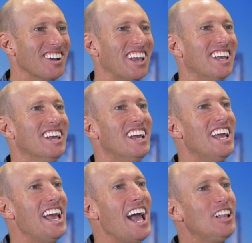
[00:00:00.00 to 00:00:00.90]
Okay.
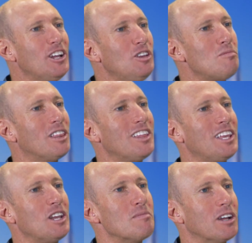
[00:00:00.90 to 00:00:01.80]
How long have you been
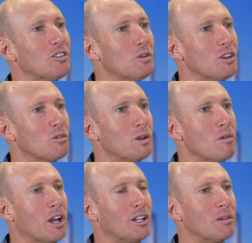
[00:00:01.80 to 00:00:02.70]
thinking about doing your
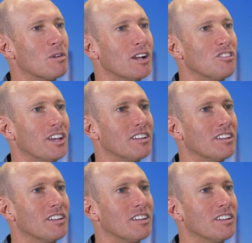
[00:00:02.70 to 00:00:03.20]
remodeling project?